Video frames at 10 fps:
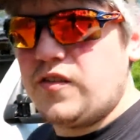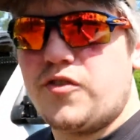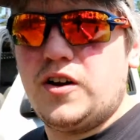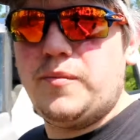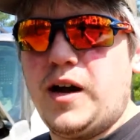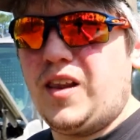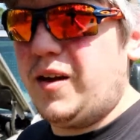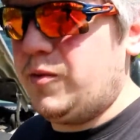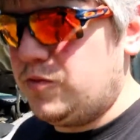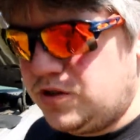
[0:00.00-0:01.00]
on the front, and my
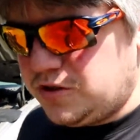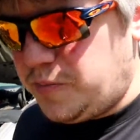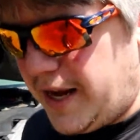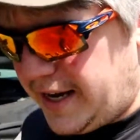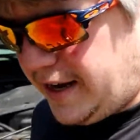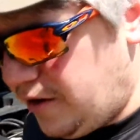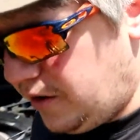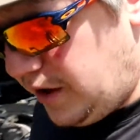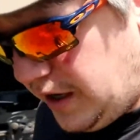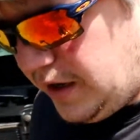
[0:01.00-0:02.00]
alignment was just bad out,
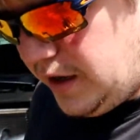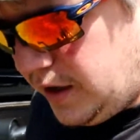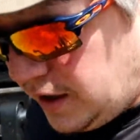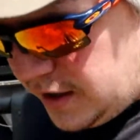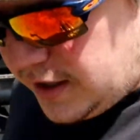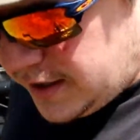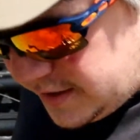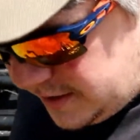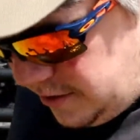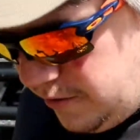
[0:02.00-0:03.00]
and
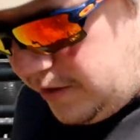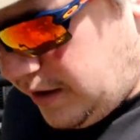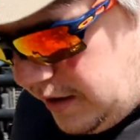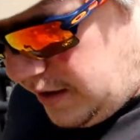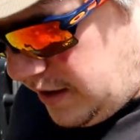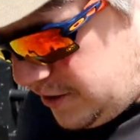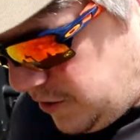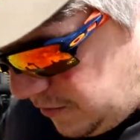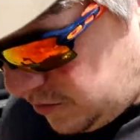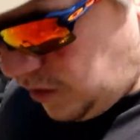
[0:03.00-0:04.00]
so I
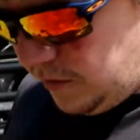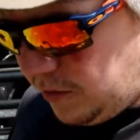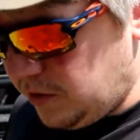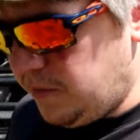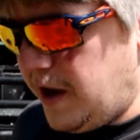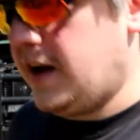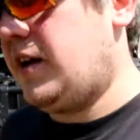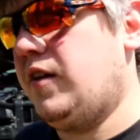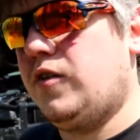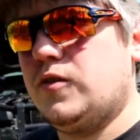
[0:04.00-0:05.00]
swapped them to the back
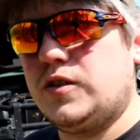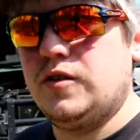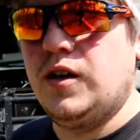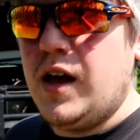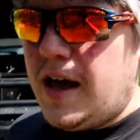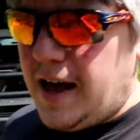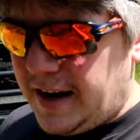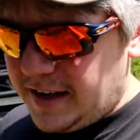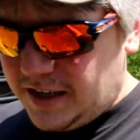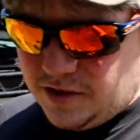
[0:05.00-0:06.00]
and all. So I
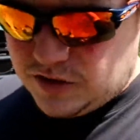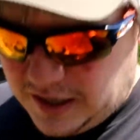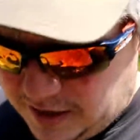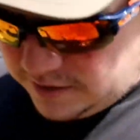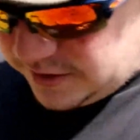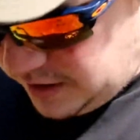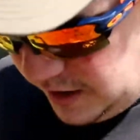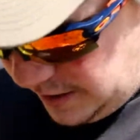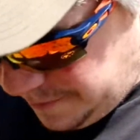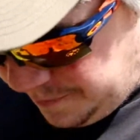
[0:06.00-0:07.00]
got to get new tires.
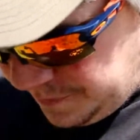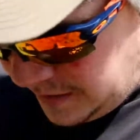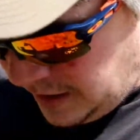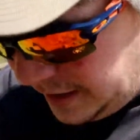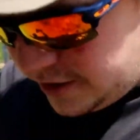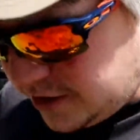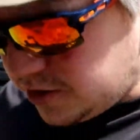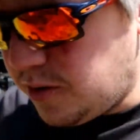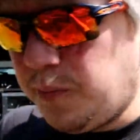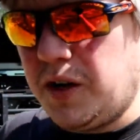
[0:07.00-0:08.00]
I could
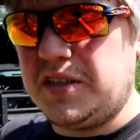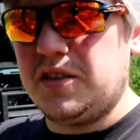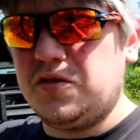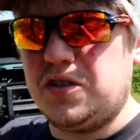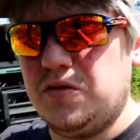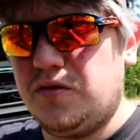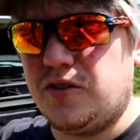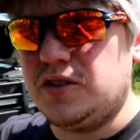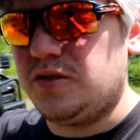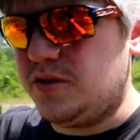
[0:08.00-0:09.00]
just replace those 2. The
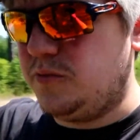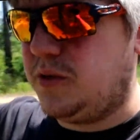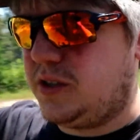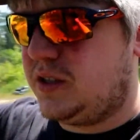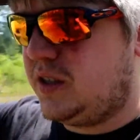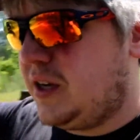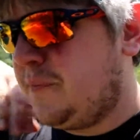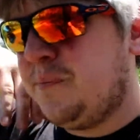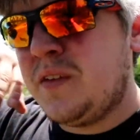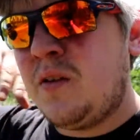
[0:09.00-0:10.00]
fronts are still pretty good.
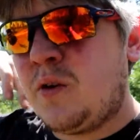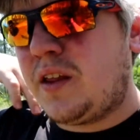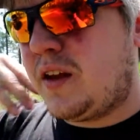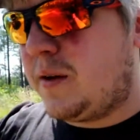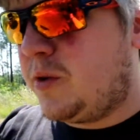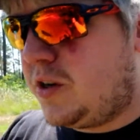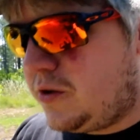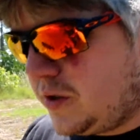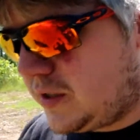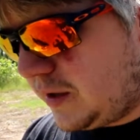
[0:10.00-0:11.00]
What I think I'm going to
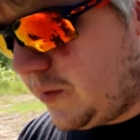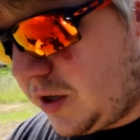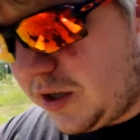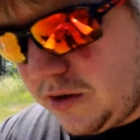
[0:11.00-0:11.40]
do is I'm going to